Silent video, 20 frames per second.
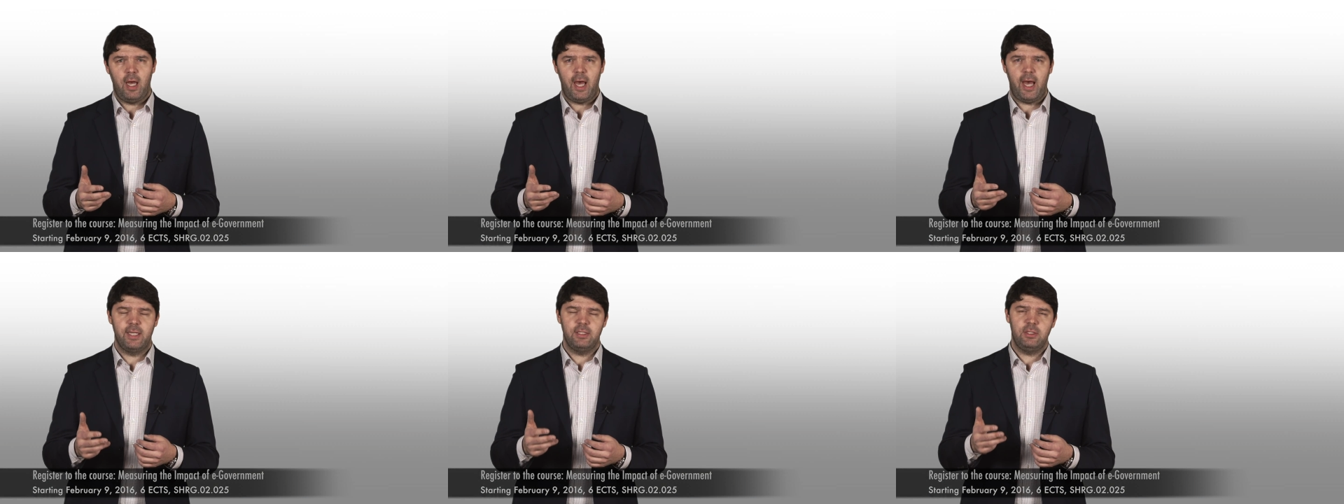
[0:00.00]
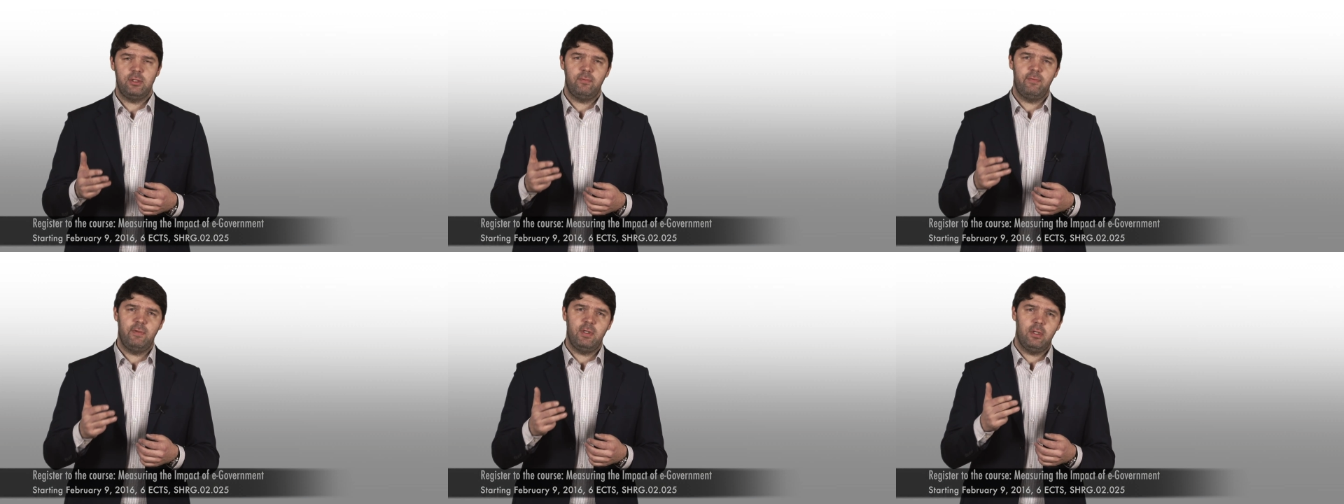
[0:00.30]
and
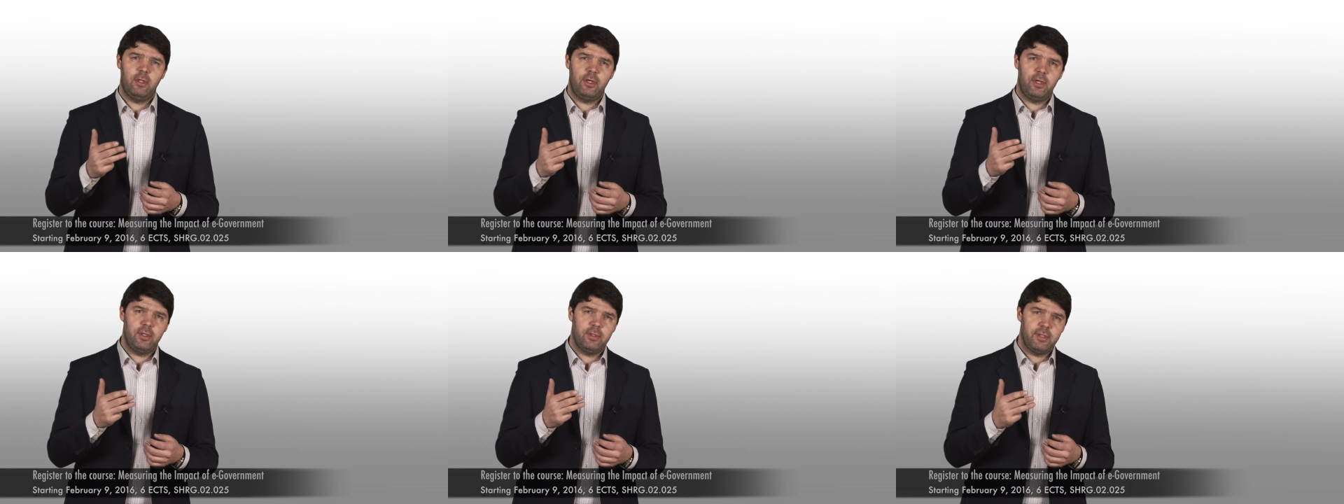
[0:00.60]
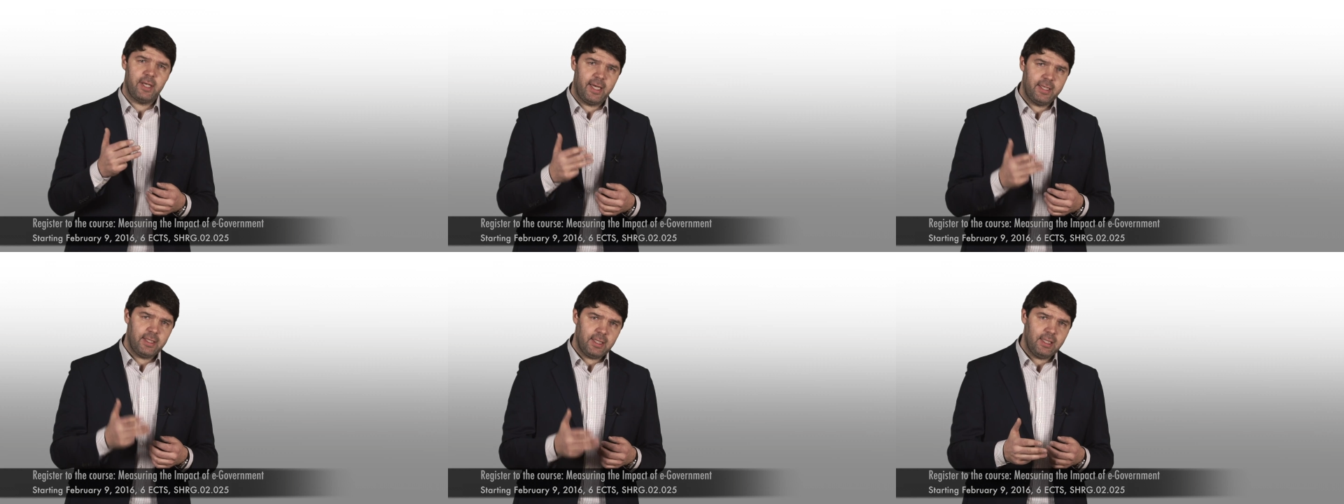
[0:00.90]
you will
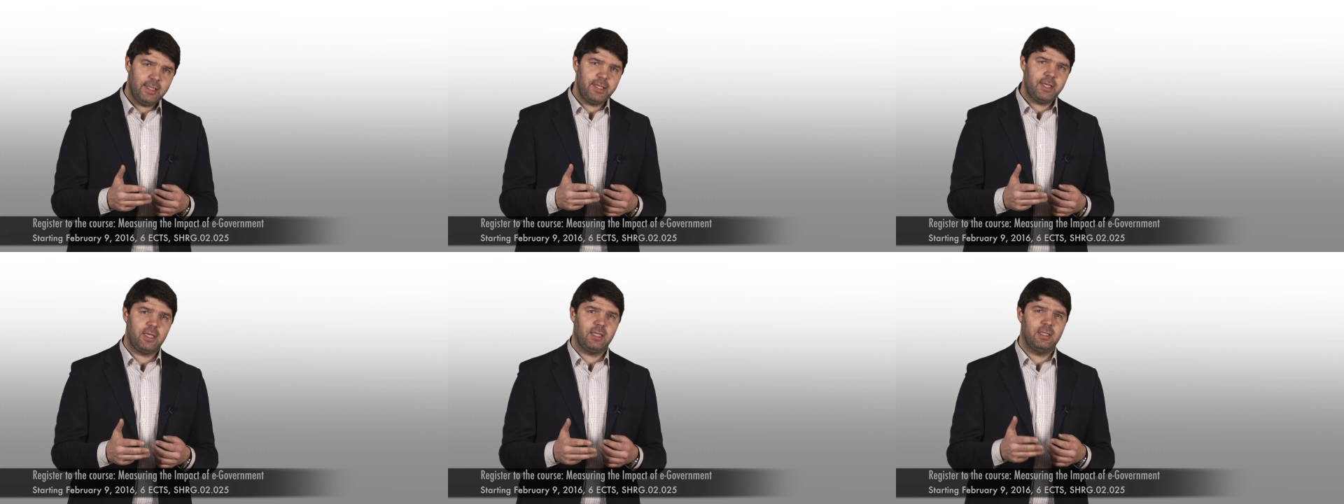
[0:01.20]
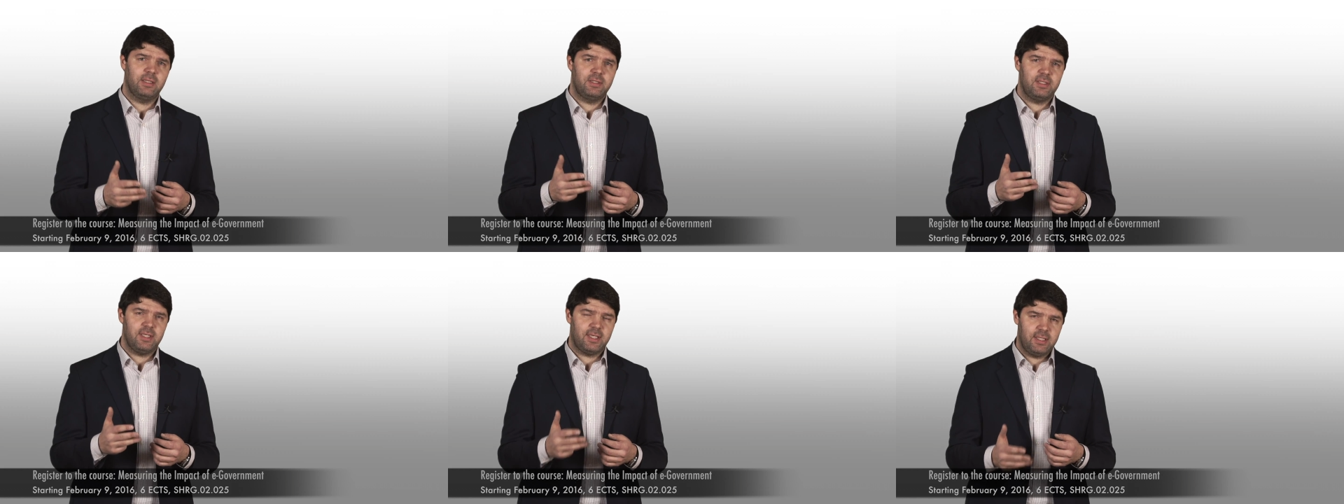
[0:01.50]
learn
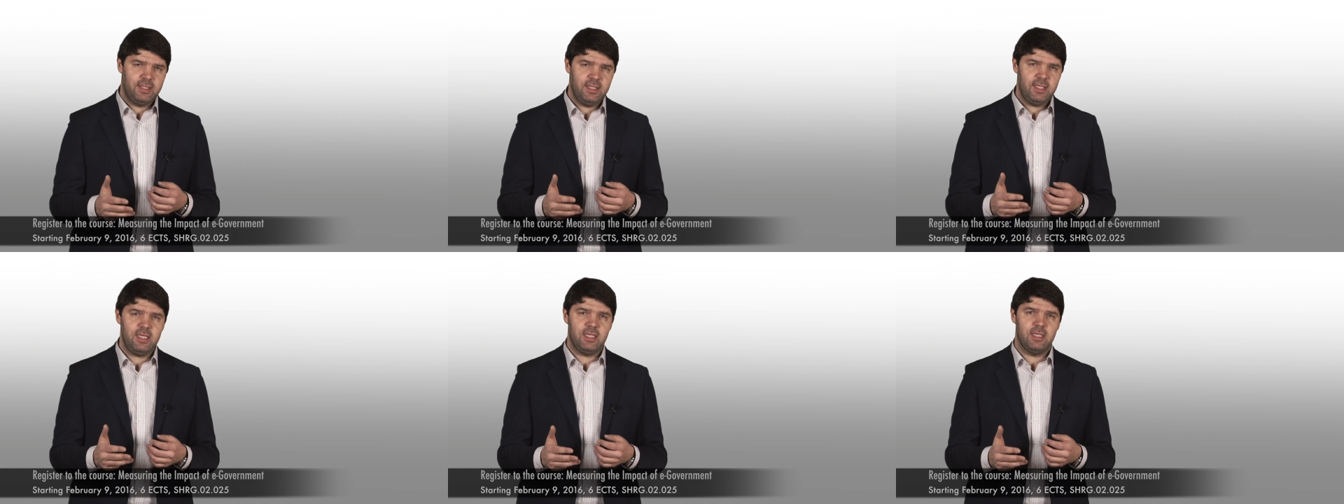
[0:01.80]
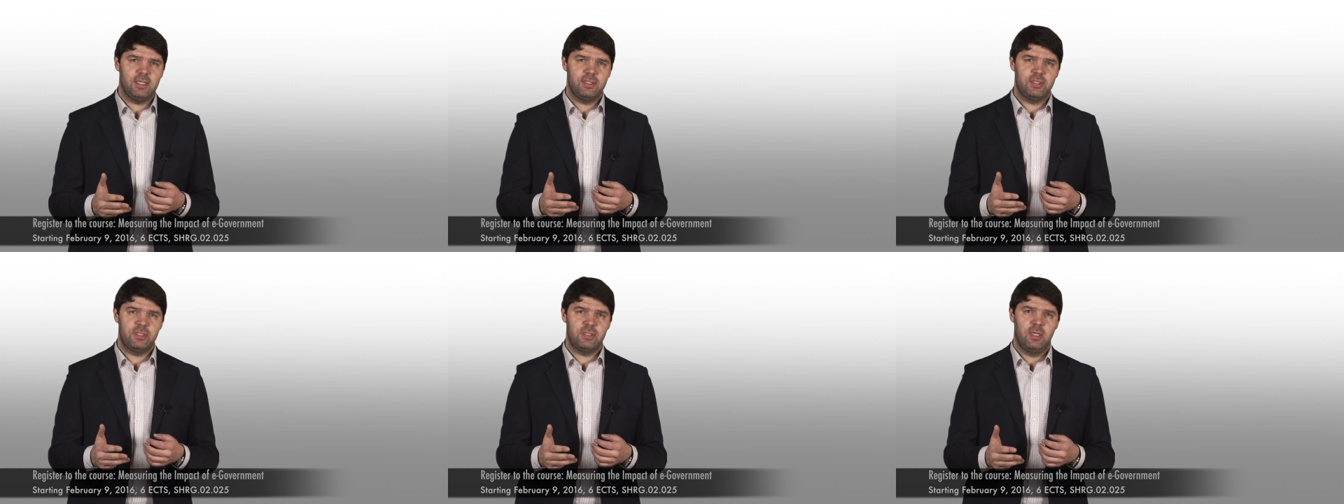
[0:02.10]
analytical
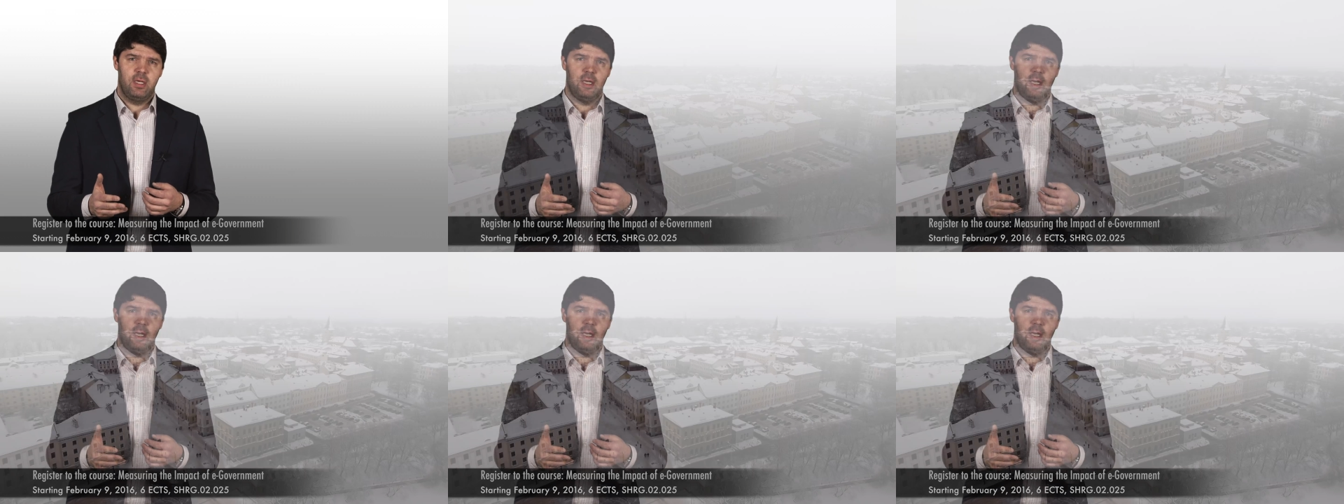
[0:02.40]
techniques